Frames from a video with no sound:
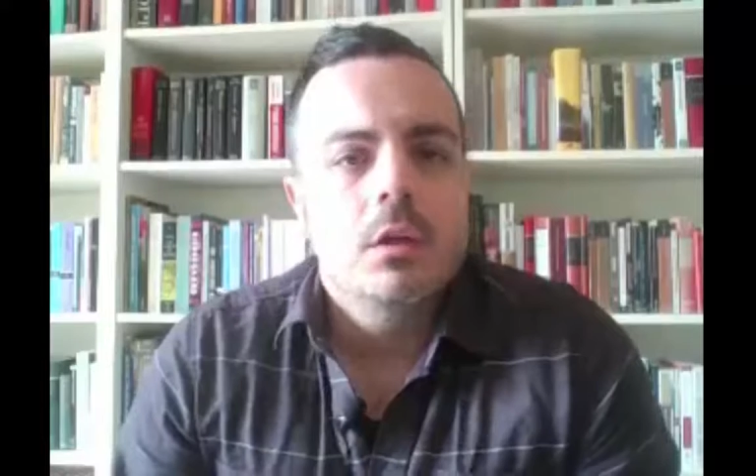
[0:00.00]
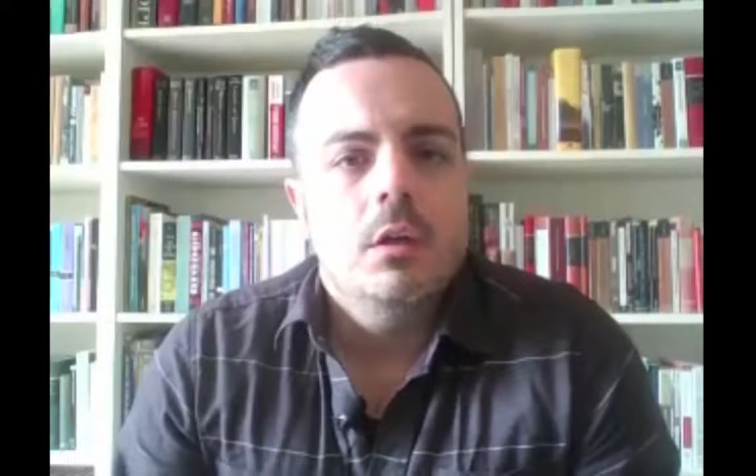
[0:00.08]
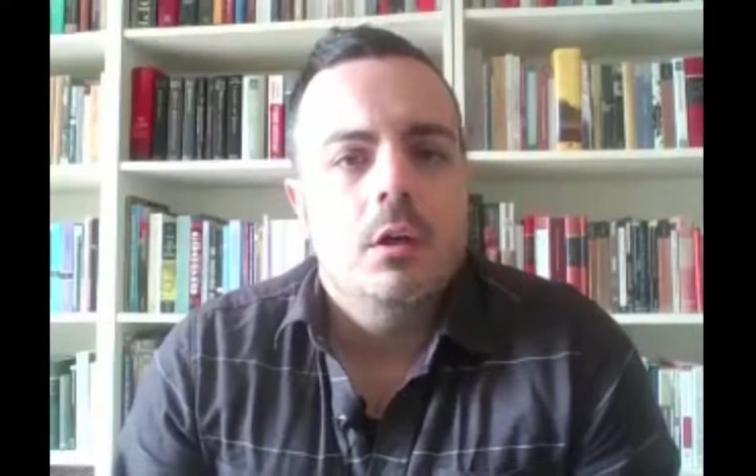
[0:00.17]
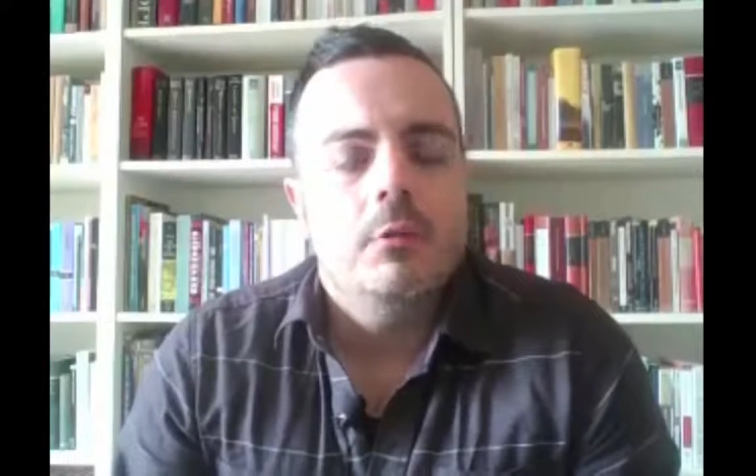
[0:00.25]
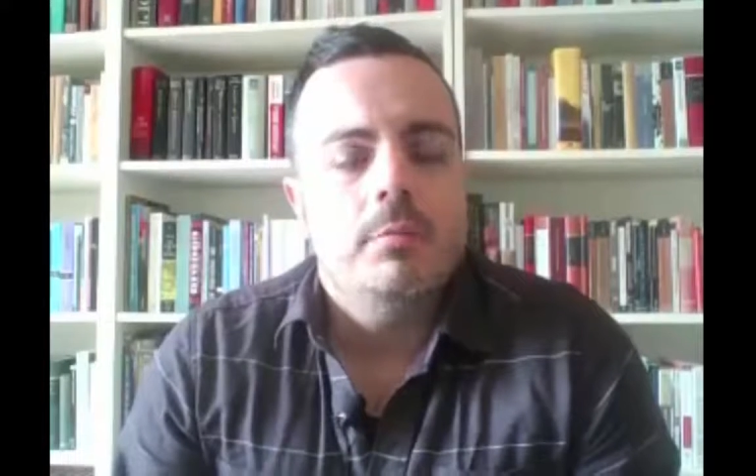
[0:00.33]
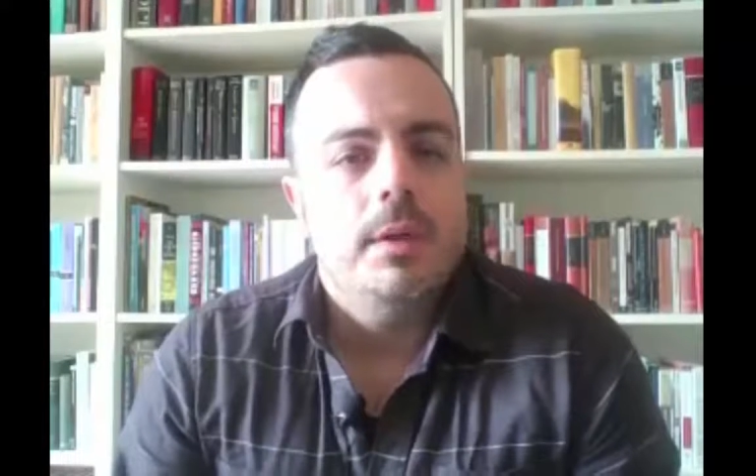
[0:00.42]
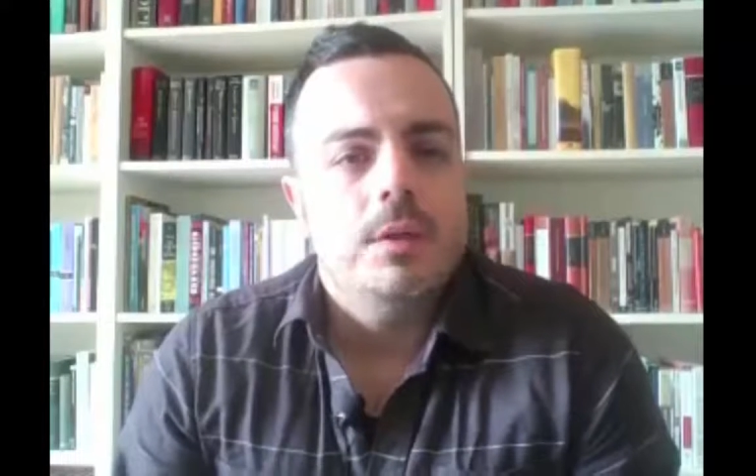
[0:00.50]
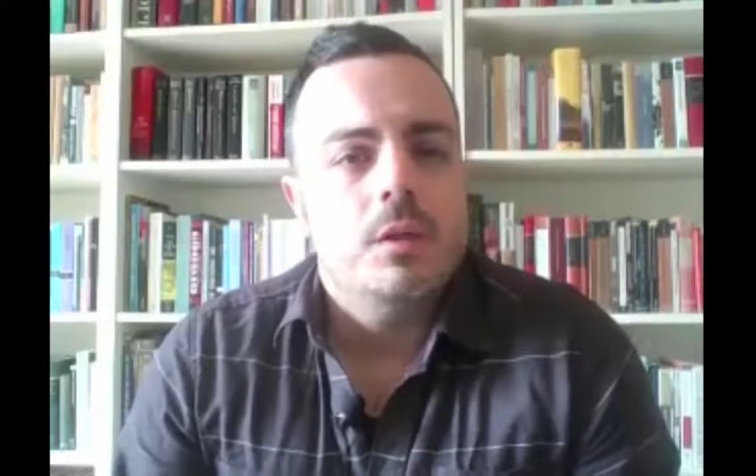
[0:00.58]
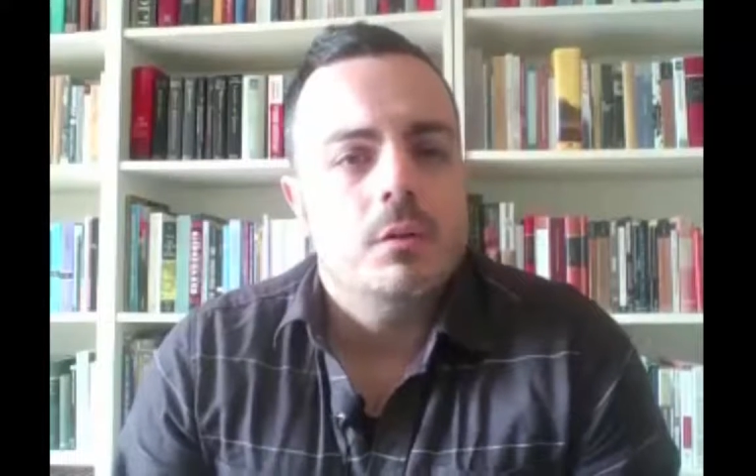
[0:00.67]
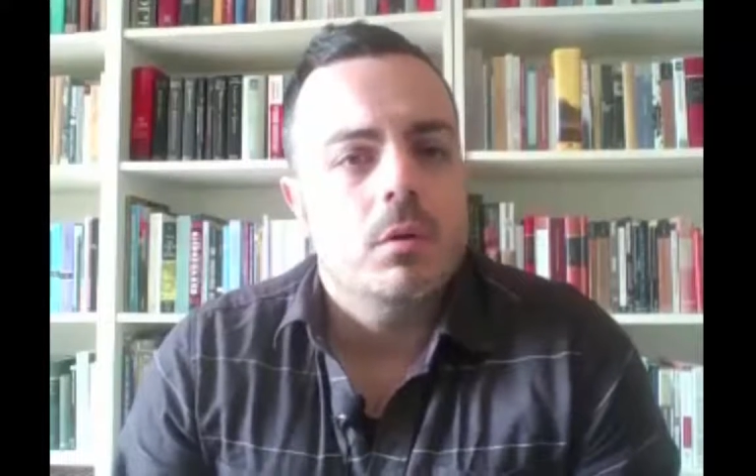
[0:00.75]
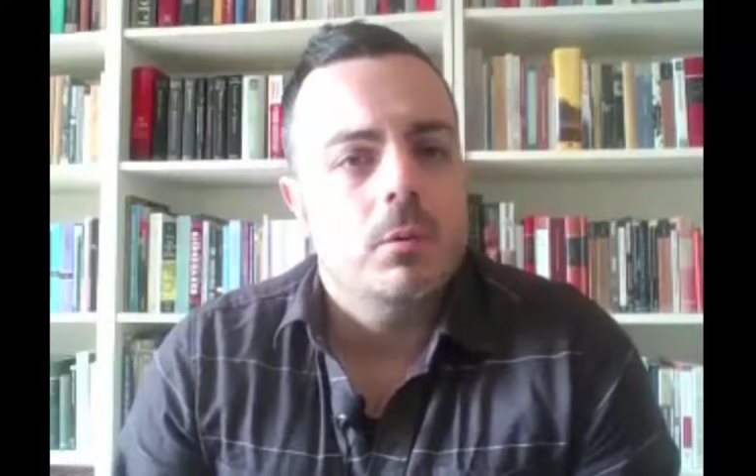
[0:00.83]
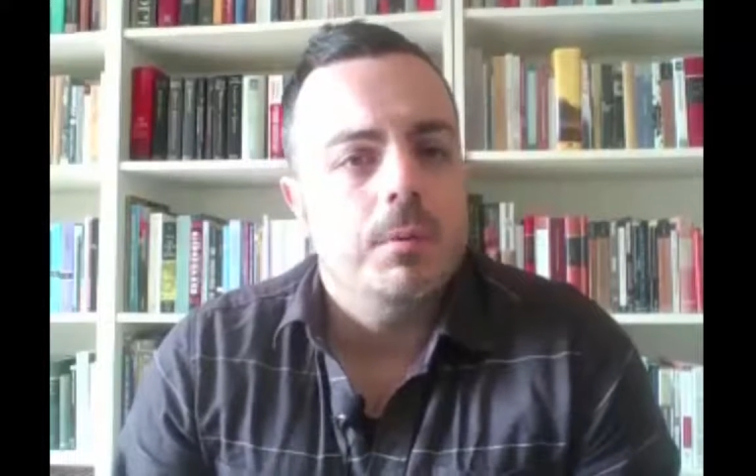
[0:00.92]
of places
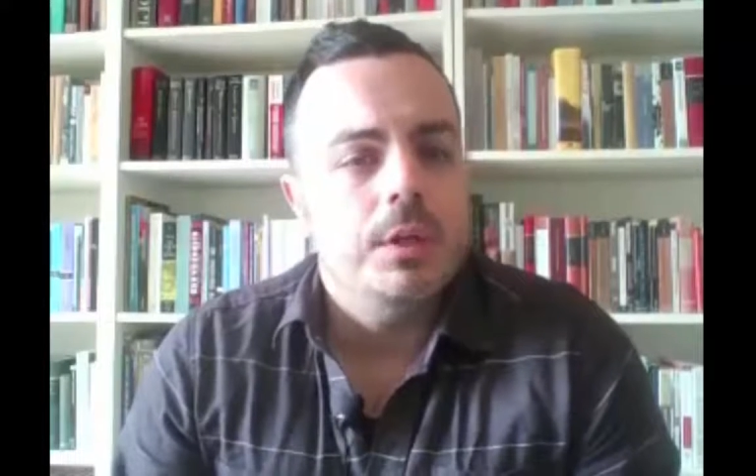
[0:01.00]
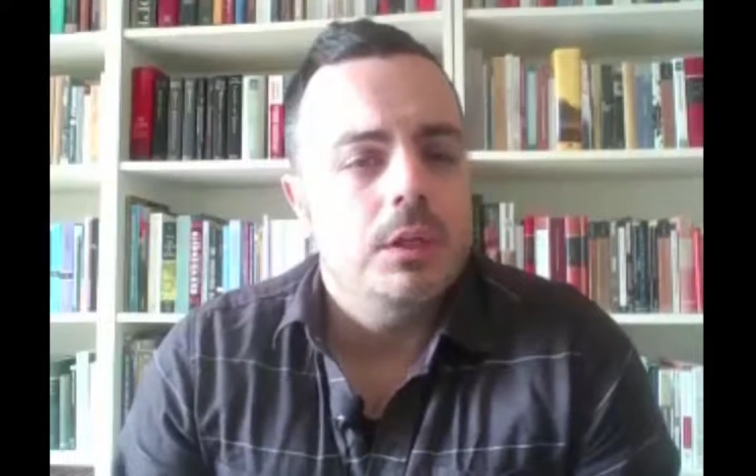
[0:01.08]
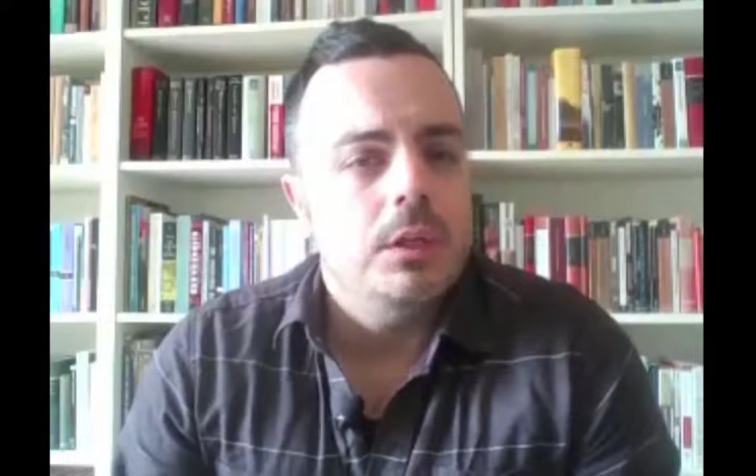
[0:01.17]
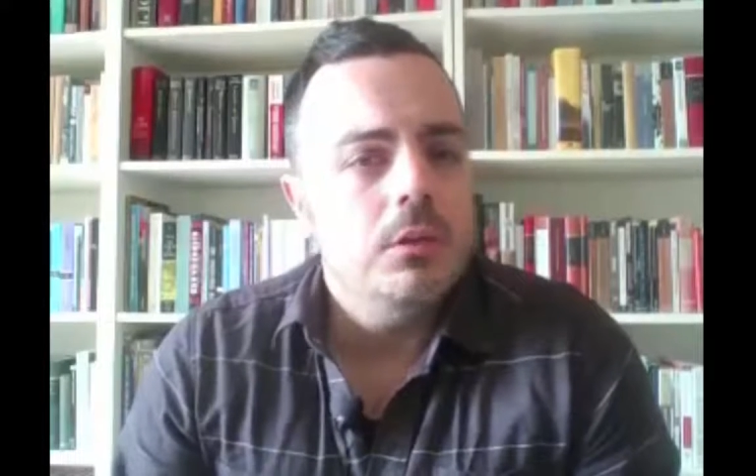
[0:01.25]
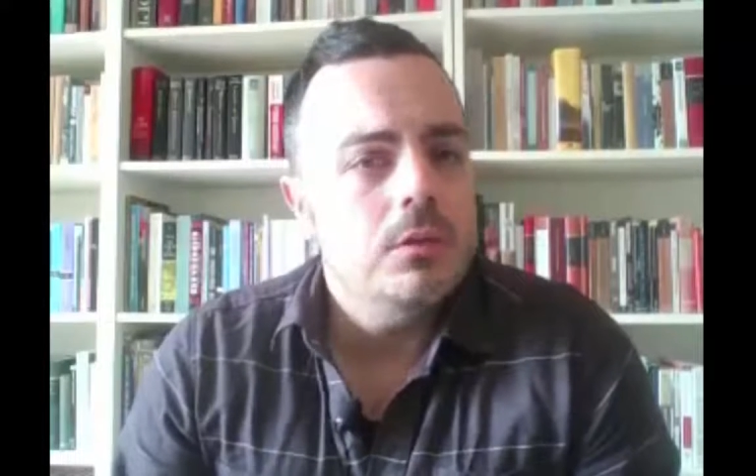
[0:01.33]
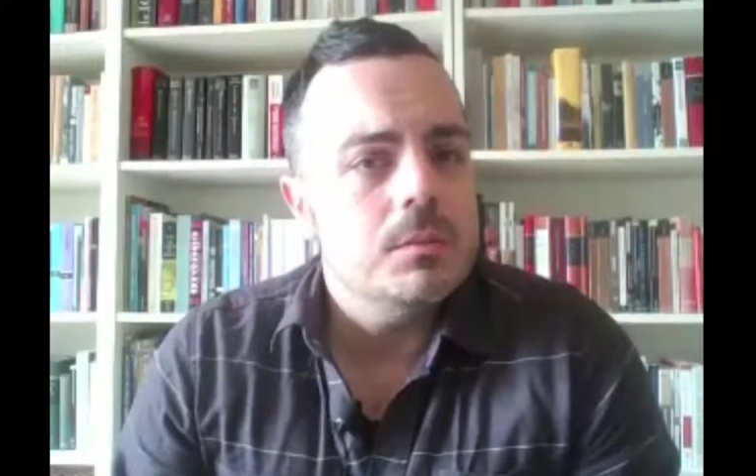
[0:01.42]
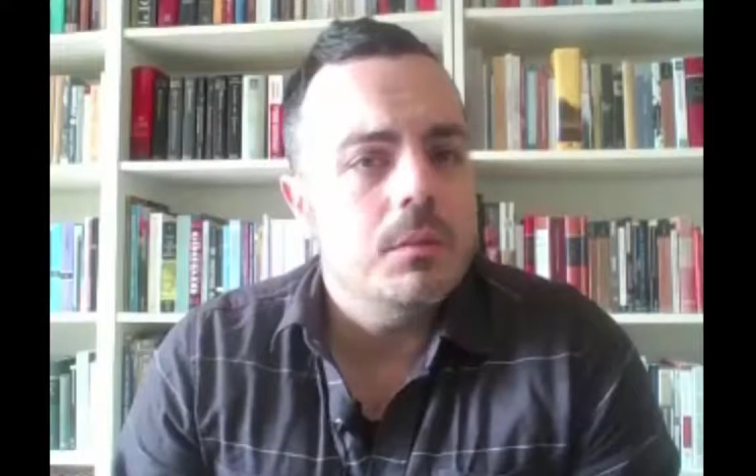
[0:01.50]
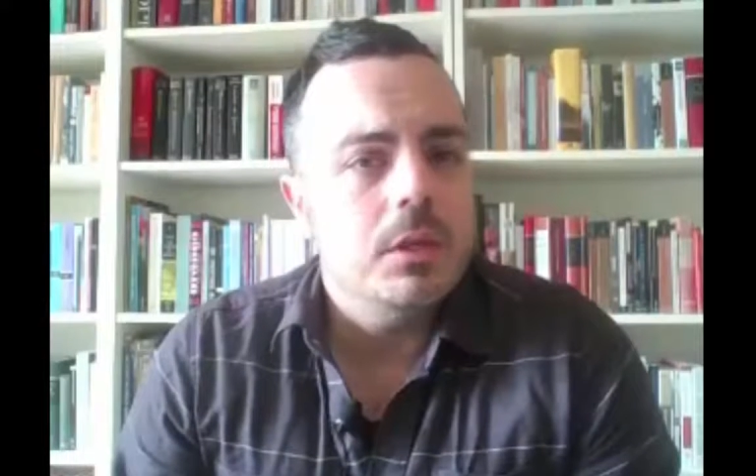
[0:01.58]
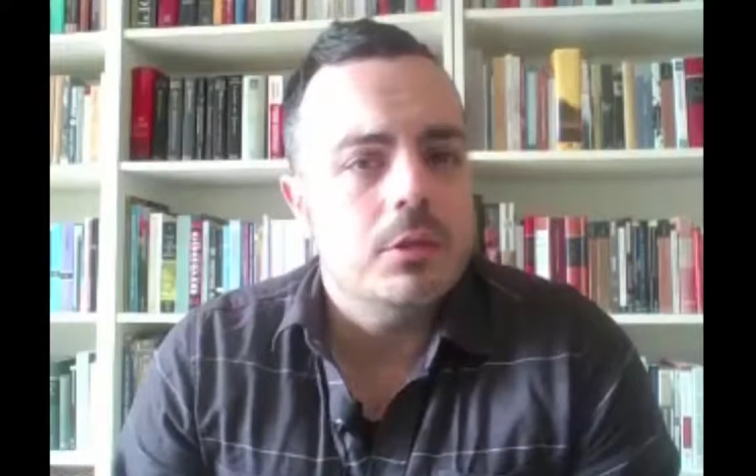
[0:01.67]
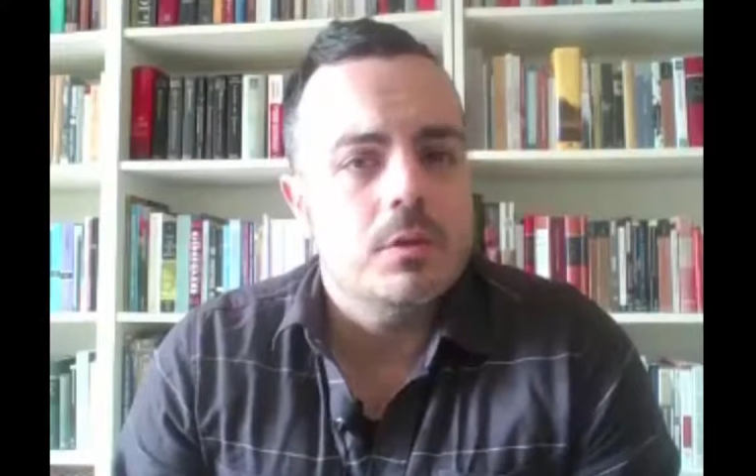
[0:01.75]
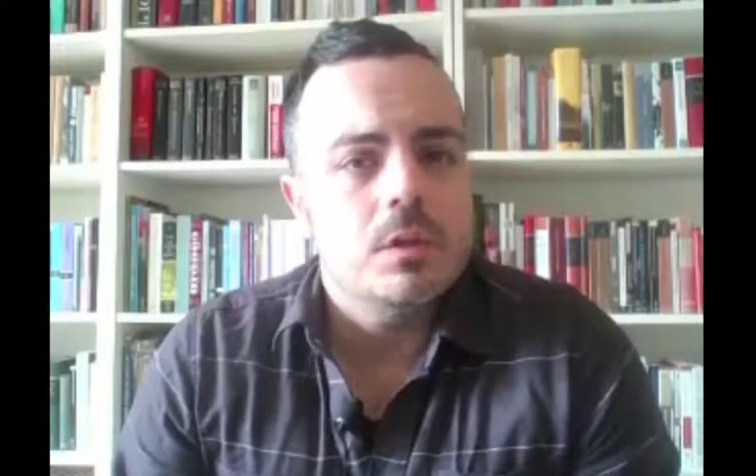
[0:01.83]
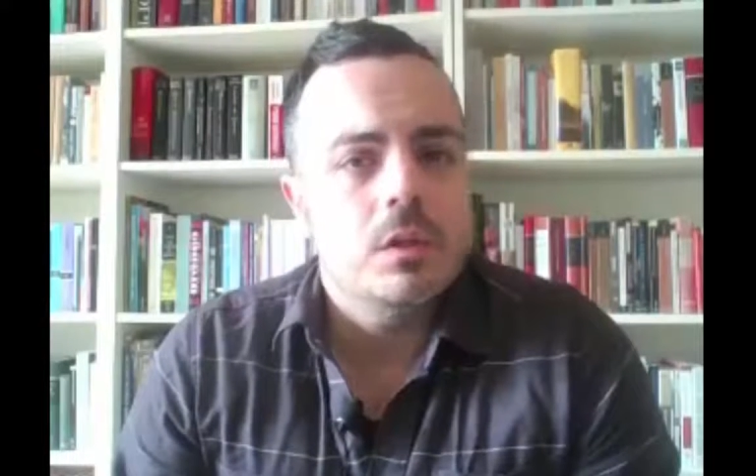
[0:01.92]
where we can use
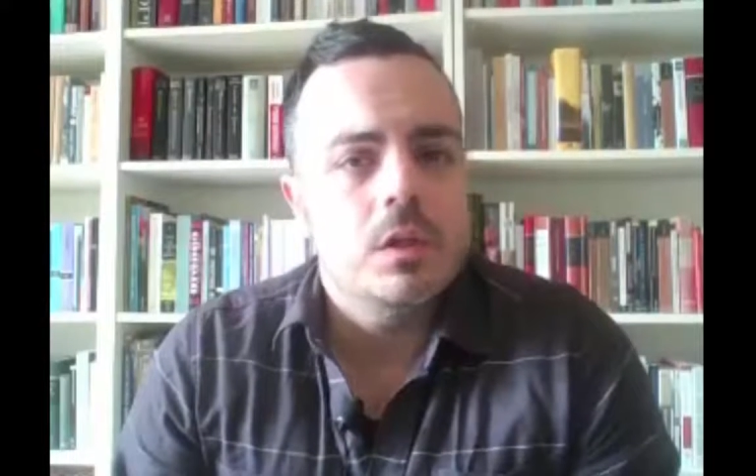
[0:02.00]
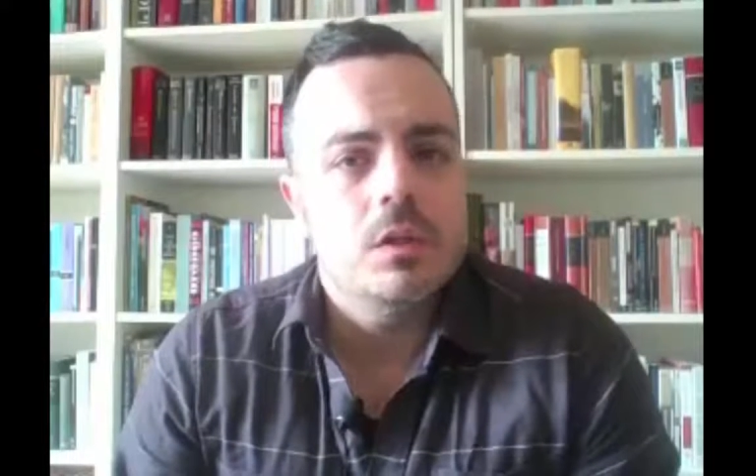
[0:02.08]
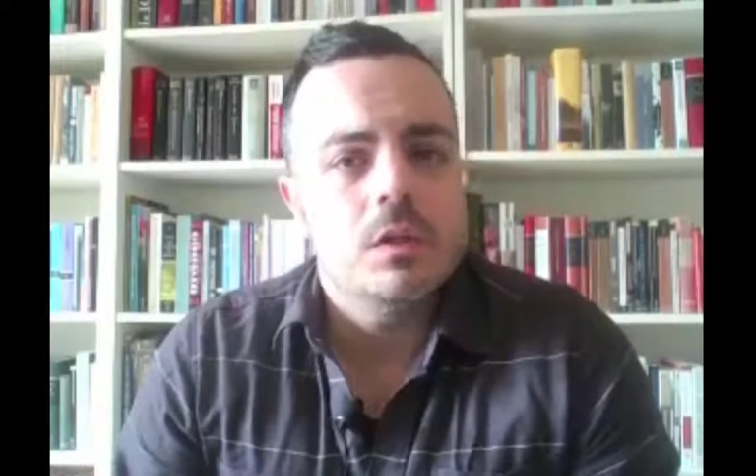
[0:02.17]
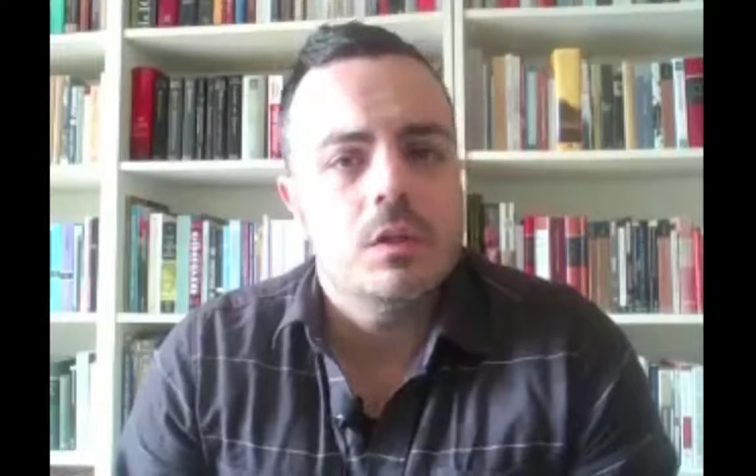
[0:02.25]
matrices